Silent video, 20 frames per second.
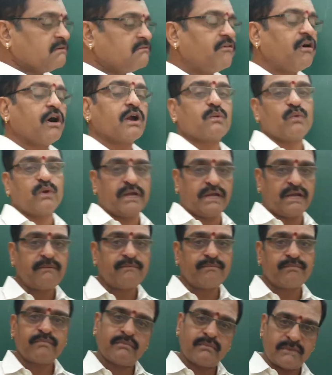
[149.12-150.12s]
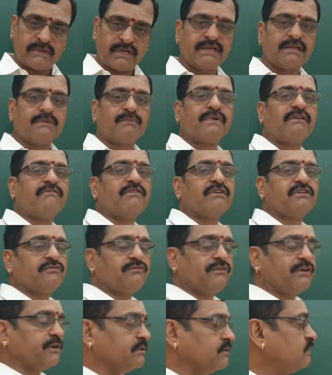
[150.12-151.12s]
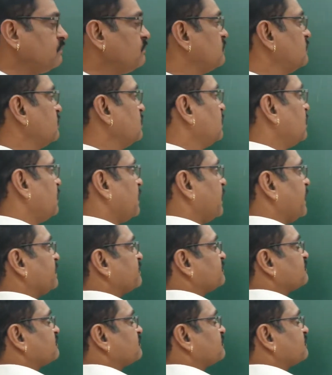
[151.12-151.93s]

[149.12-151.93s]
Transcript: formulae in the previous video, like